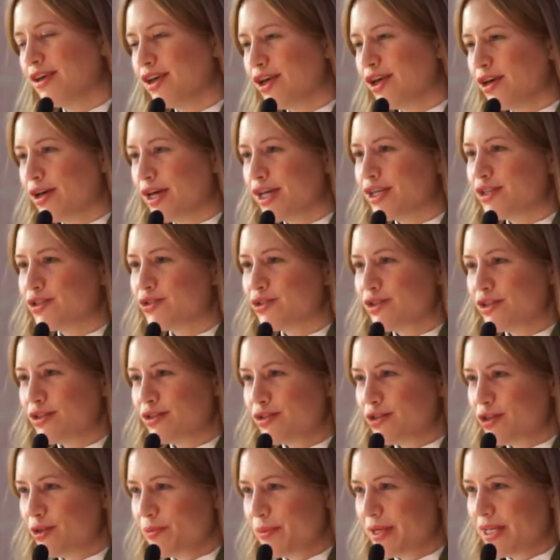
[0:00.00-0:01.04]
Okay, so the
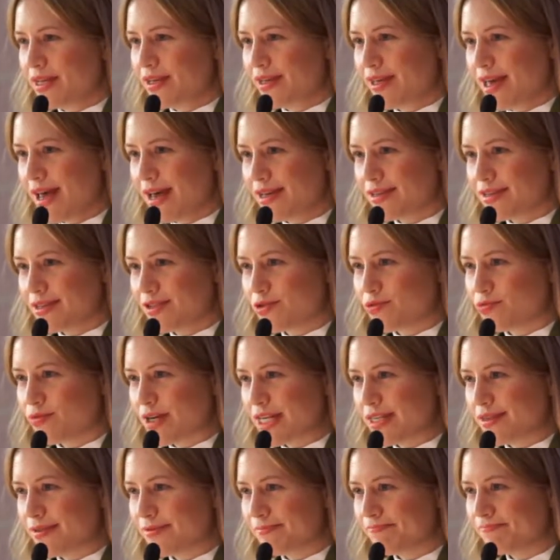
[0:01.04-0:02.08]
sermon, as it's
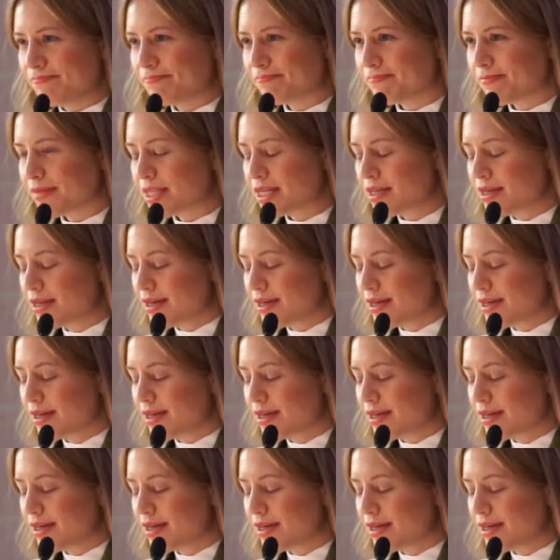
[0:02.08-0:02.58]
written,